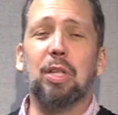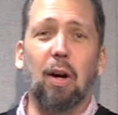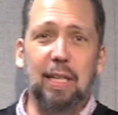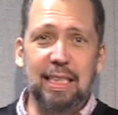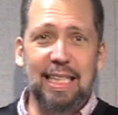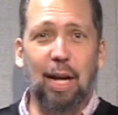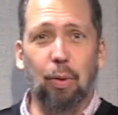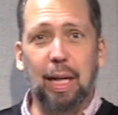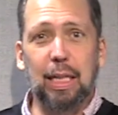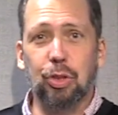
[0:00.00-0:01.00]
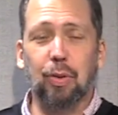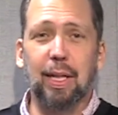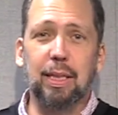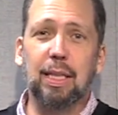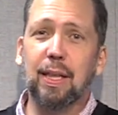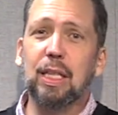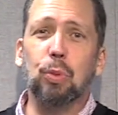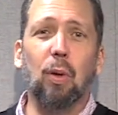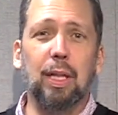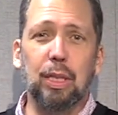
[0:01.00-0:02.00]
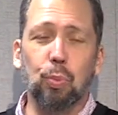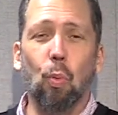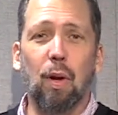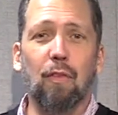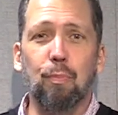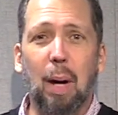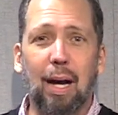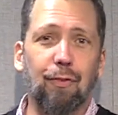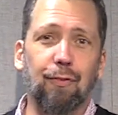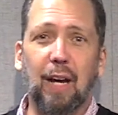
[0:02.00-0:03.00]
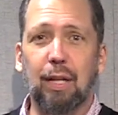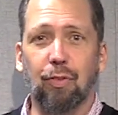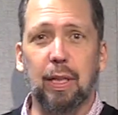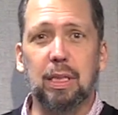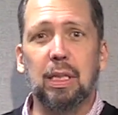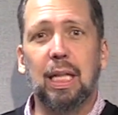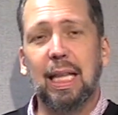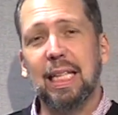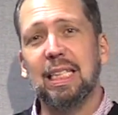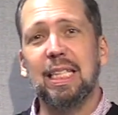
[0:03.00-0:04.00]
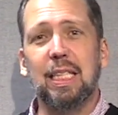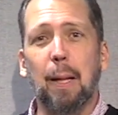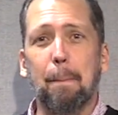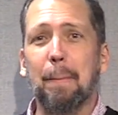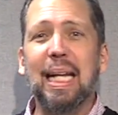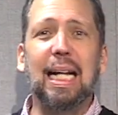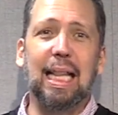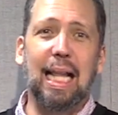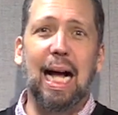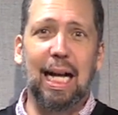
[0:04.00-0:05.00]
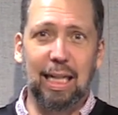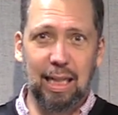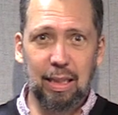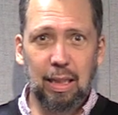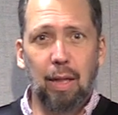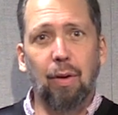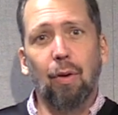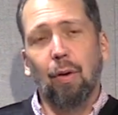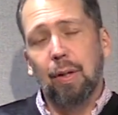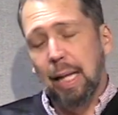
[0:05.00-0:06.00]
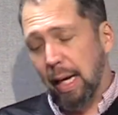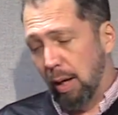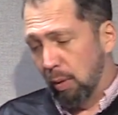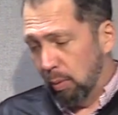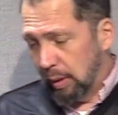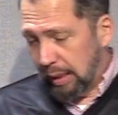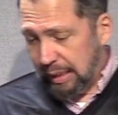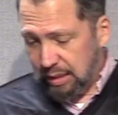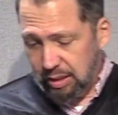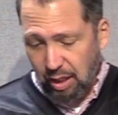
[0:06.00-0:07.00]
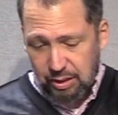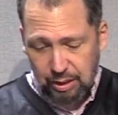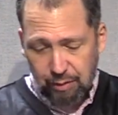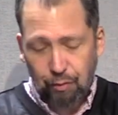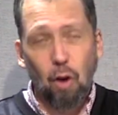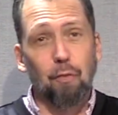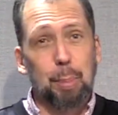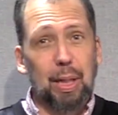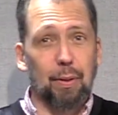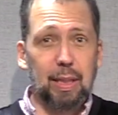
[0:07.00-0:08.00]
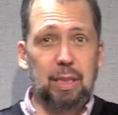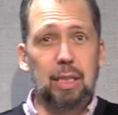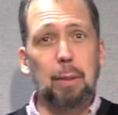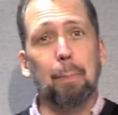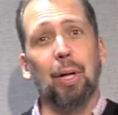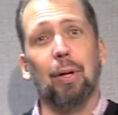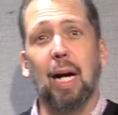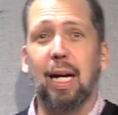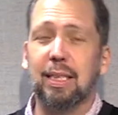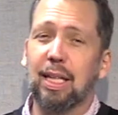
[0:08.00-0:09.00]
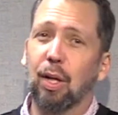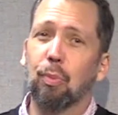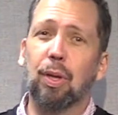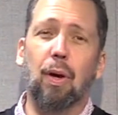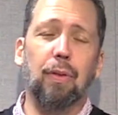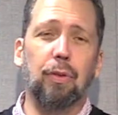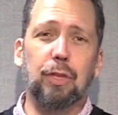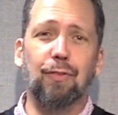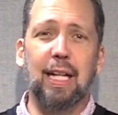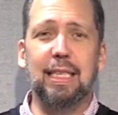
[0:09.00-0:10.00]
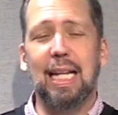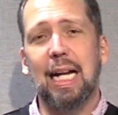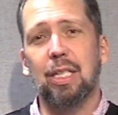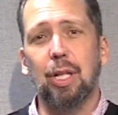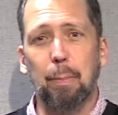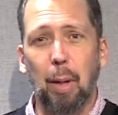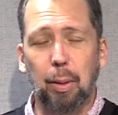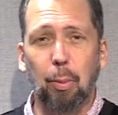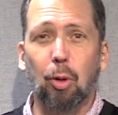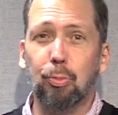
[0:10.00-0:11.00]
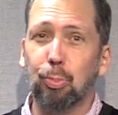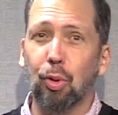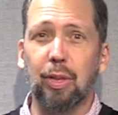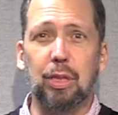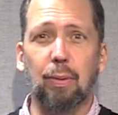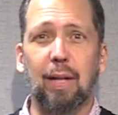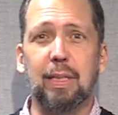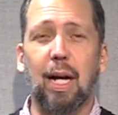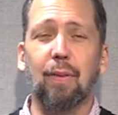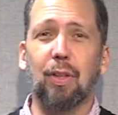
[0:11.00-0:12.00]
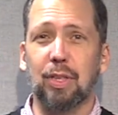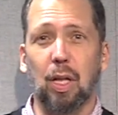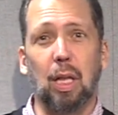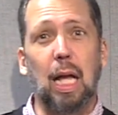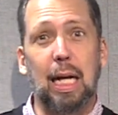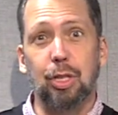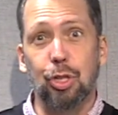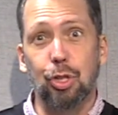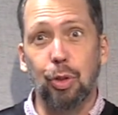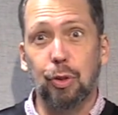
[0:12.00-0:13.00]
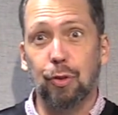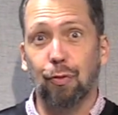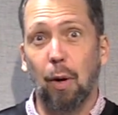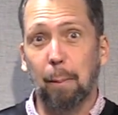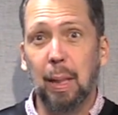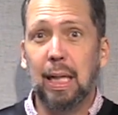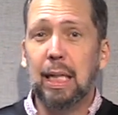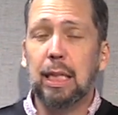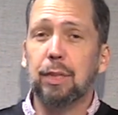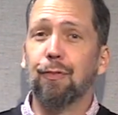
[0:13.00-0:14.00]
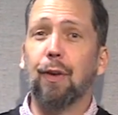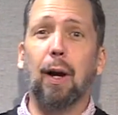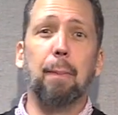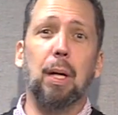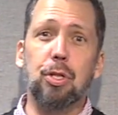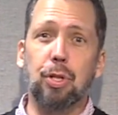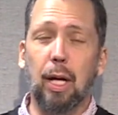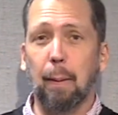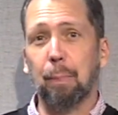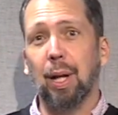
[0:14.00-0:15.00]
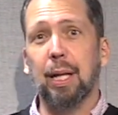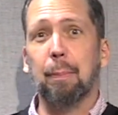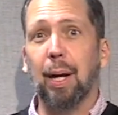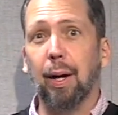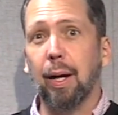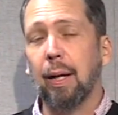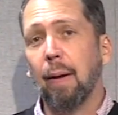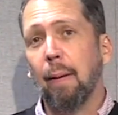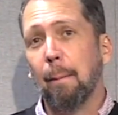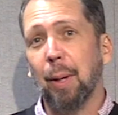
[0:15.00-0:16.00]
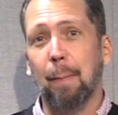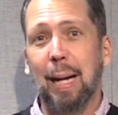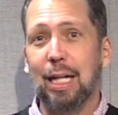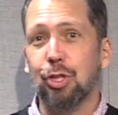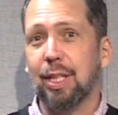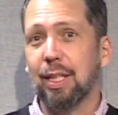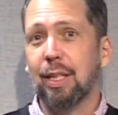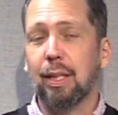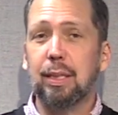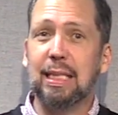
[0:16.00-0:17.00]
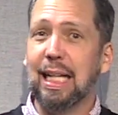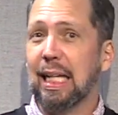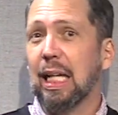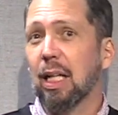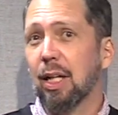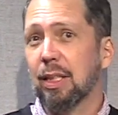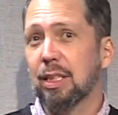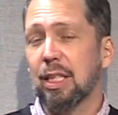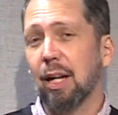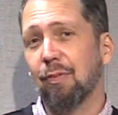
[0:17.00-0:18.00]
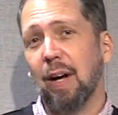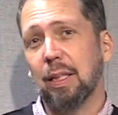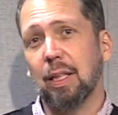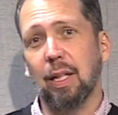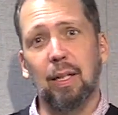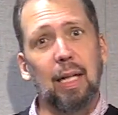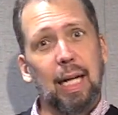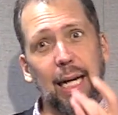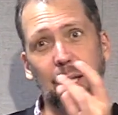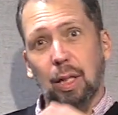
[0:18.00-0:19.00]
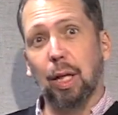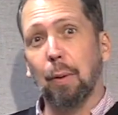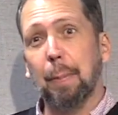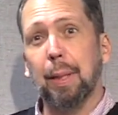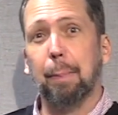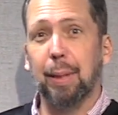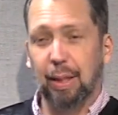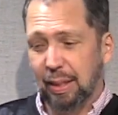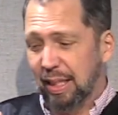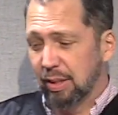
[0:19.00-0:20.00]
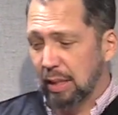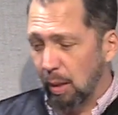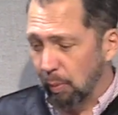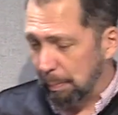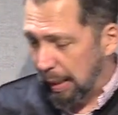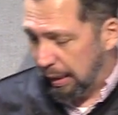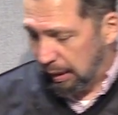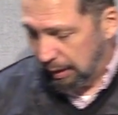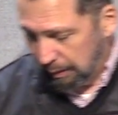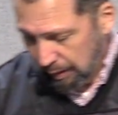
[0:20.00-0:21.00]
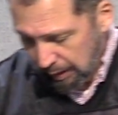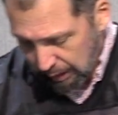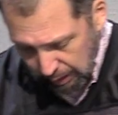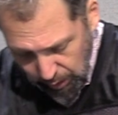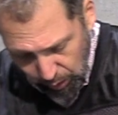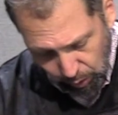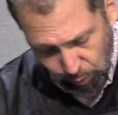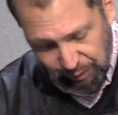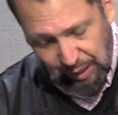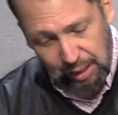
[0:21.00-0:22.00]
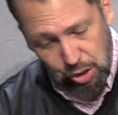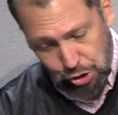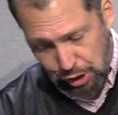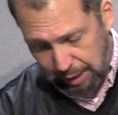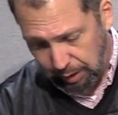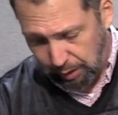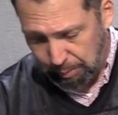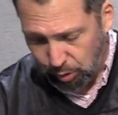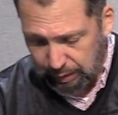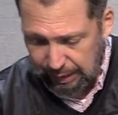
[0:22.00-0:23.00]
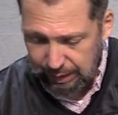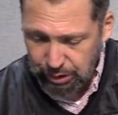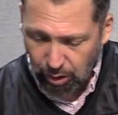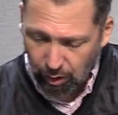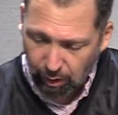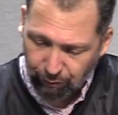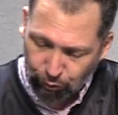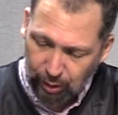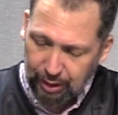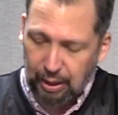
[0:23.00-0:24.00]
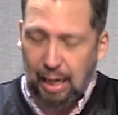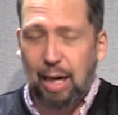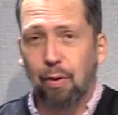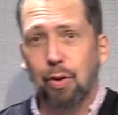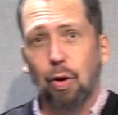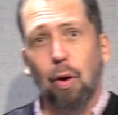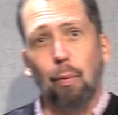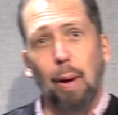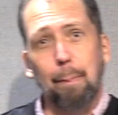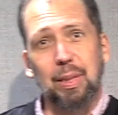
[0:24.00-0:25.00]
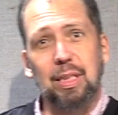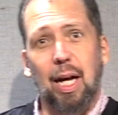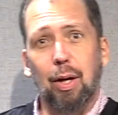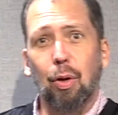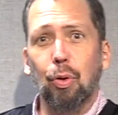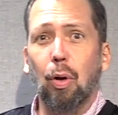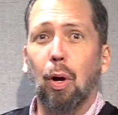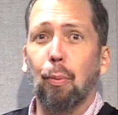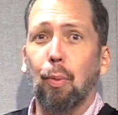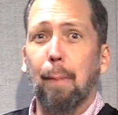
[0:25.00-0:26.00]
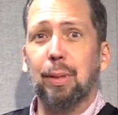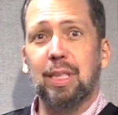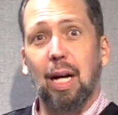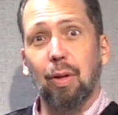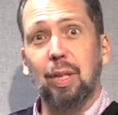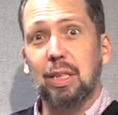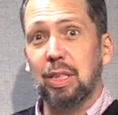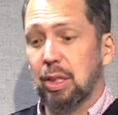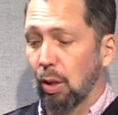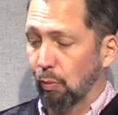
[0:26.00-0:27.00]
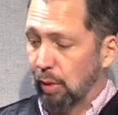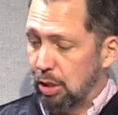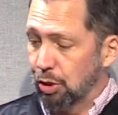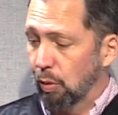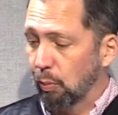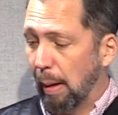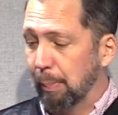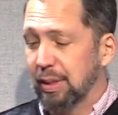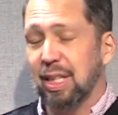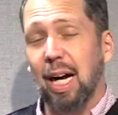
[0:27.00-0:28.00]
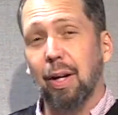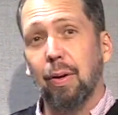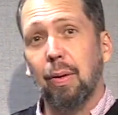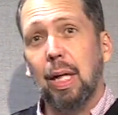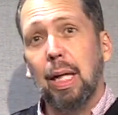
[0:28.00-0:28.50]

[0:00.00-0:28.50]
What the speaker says: talking tailgate drinks, and this one is one of my favorites. This is the Michelada. Now, this does involve beer. This is a beer cocktail, and with all those fantastic microbreweries around town, there's a lot to choose from. It's very much like a Bloody Mary, but imagine tequila instead of vodka and a little bit of beer. Here's how we make it. We've got our shaker. I'm going to start off with Herradura Reposado. This is the original Reposado.